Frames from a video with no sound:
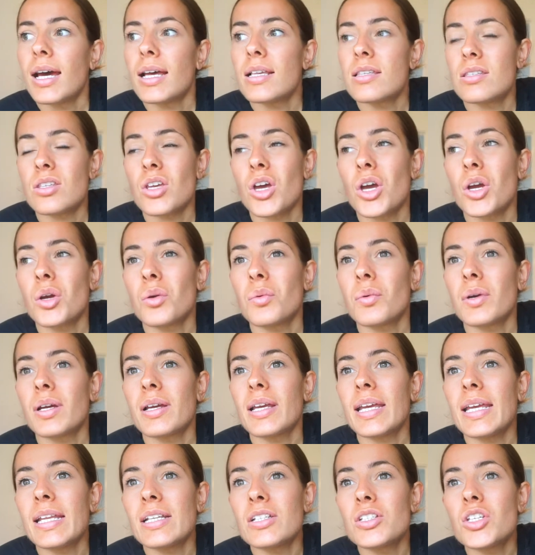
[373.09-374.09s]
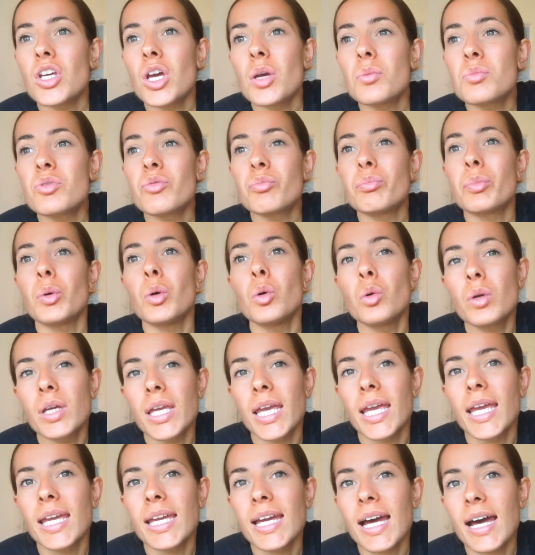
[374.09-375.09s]
So in terms of
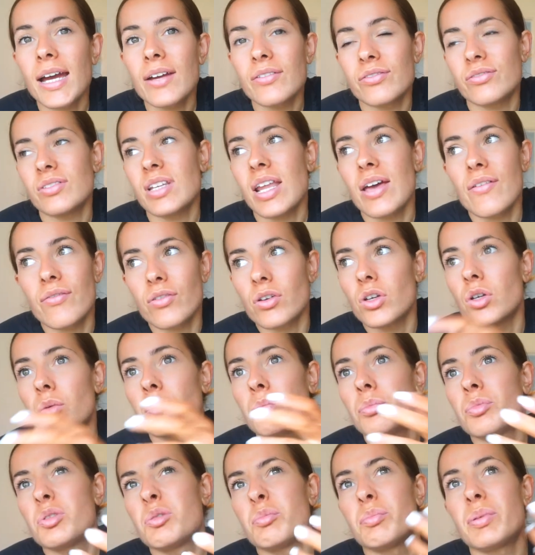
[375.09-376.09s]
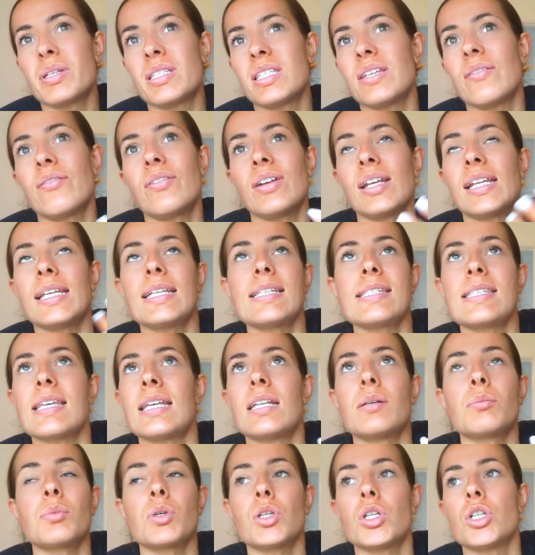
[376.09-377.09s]
bulking, I've never specifically
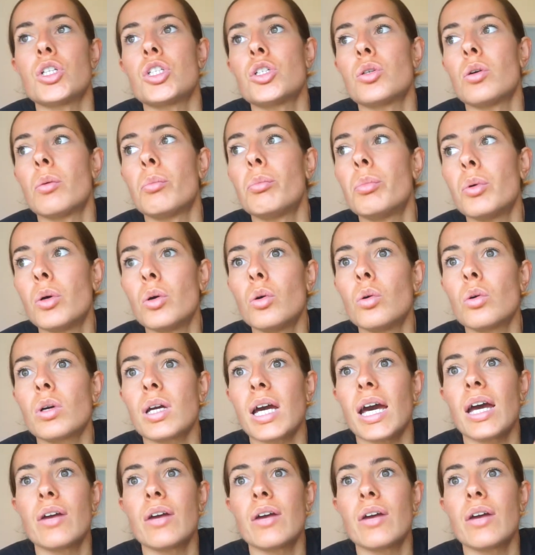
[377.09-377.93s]
said I'm gonna do a bulk.